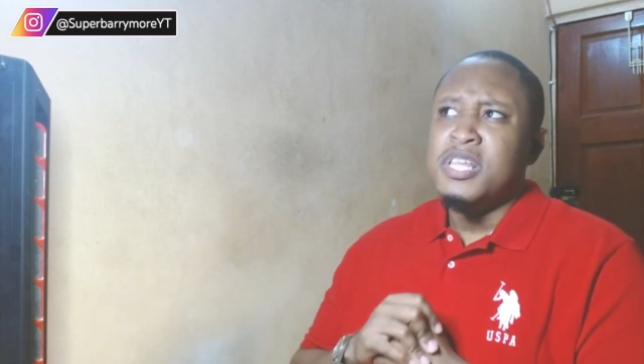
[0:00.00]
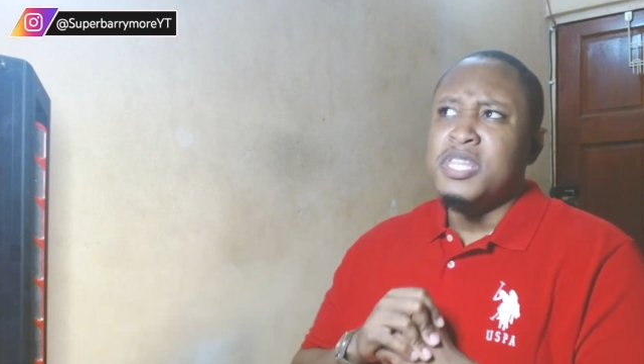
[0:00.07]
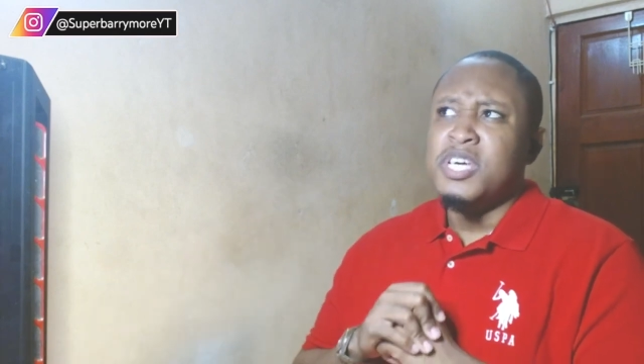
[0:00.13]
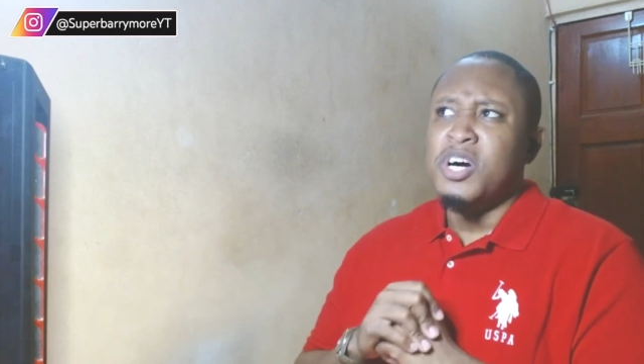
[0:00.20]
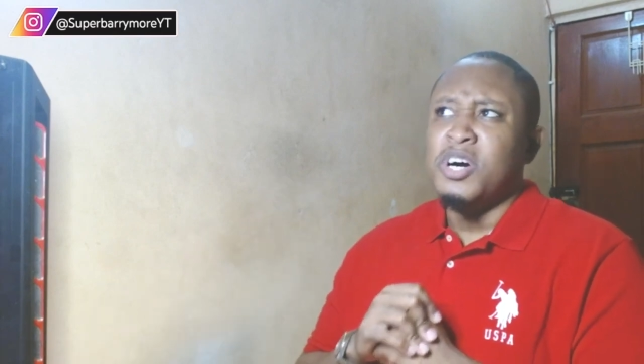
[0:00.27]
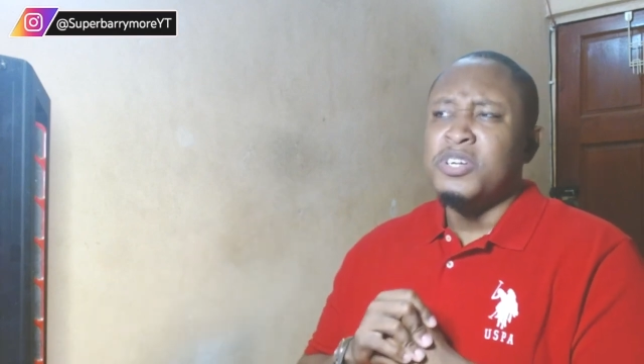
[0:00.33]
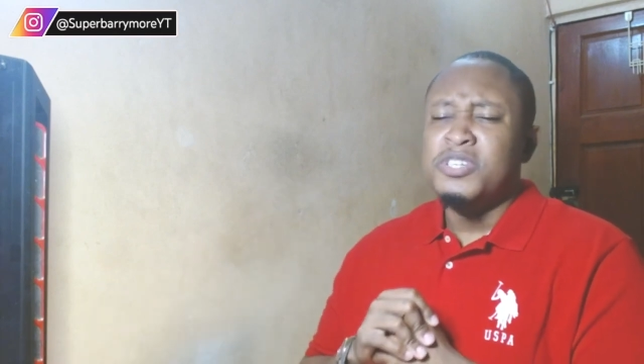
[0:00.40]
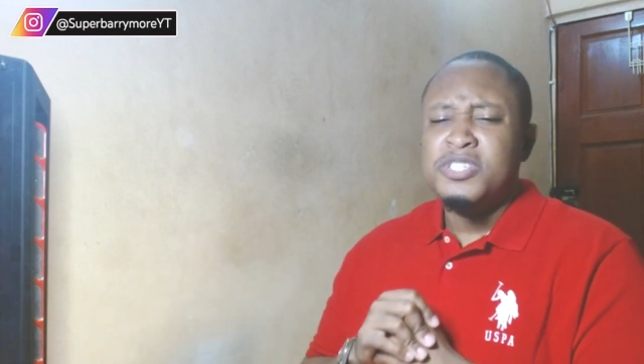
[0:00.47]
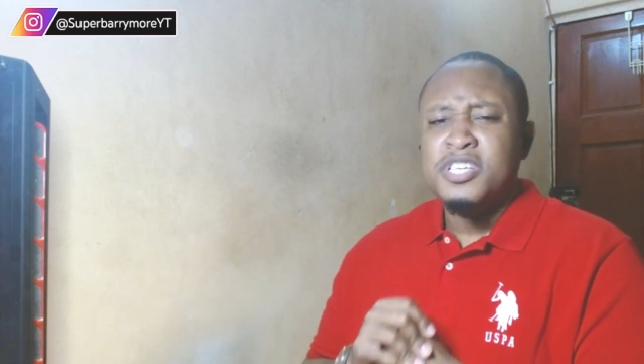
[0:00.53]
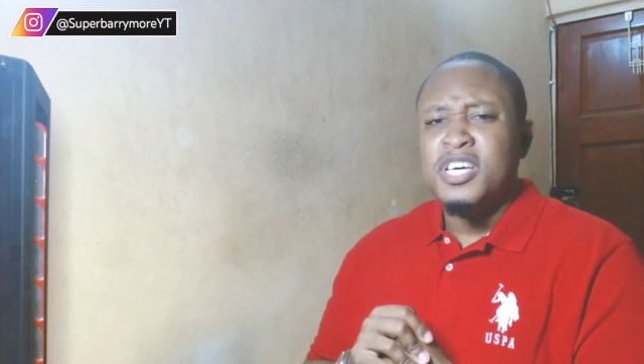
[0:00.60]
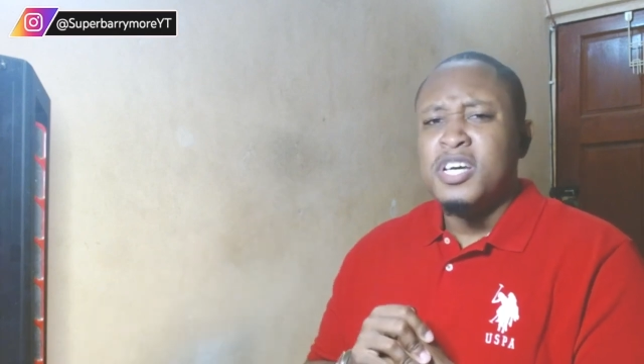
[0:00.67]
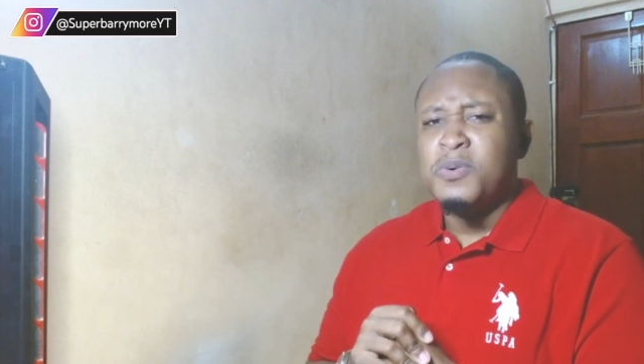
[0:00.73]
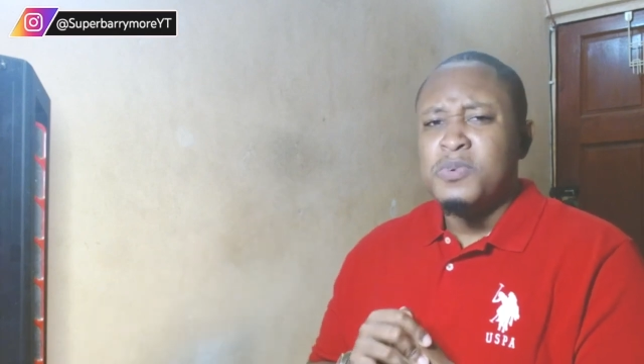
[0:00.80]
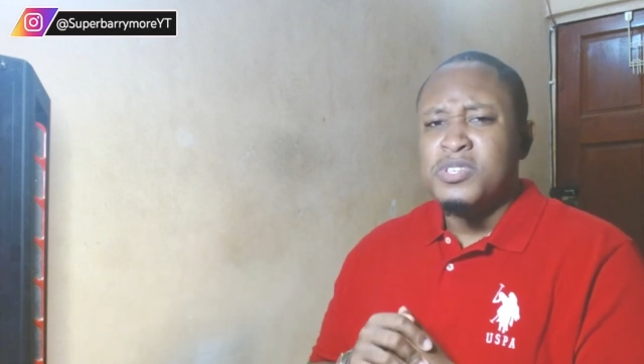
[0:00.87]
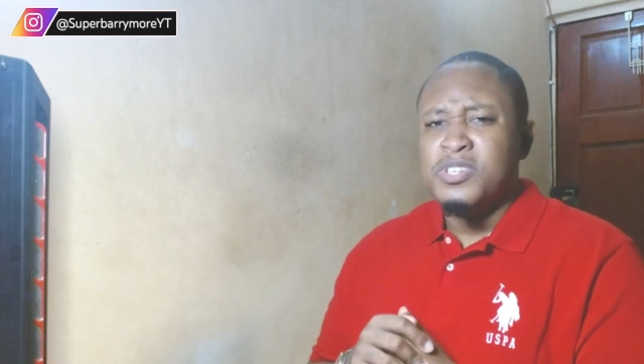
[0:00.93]
The
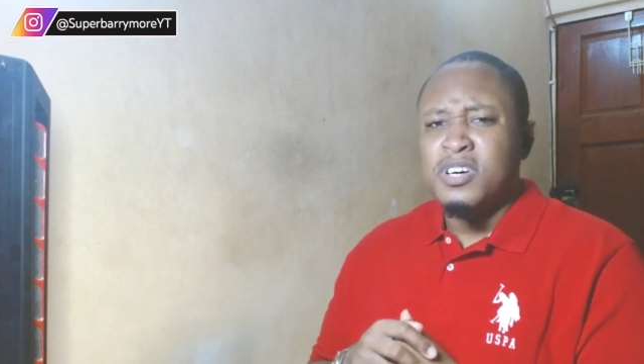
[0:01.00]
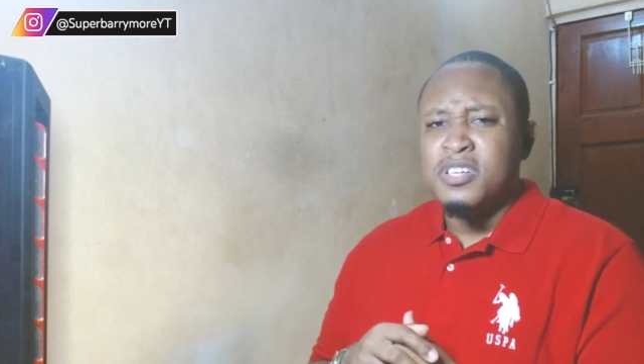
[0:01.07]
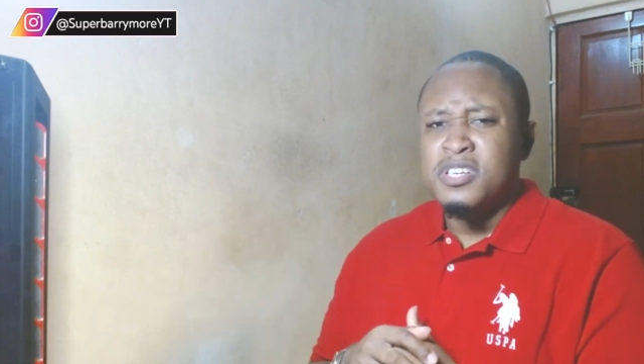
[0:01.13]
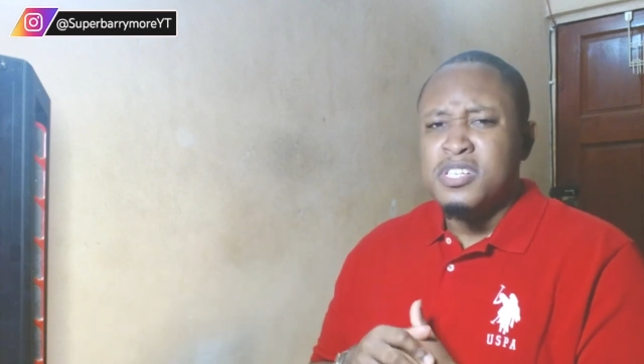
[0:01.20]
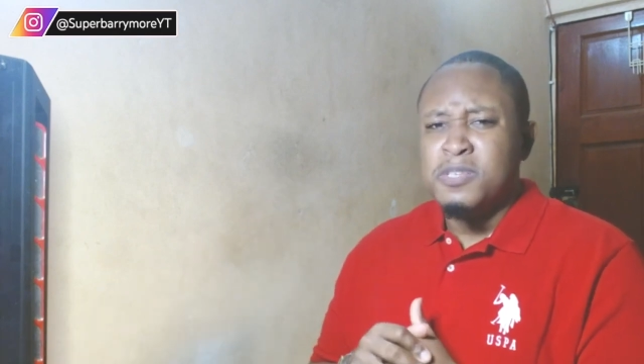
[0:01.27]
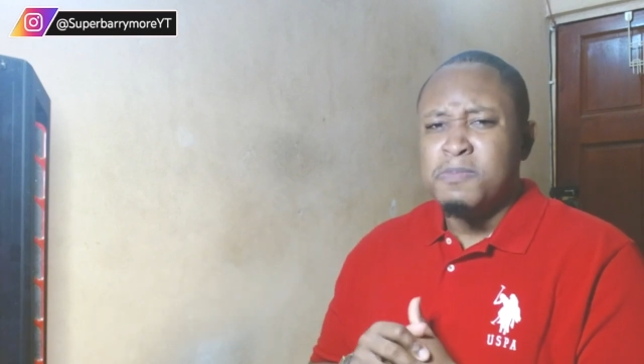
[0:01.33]
Undertaker was on his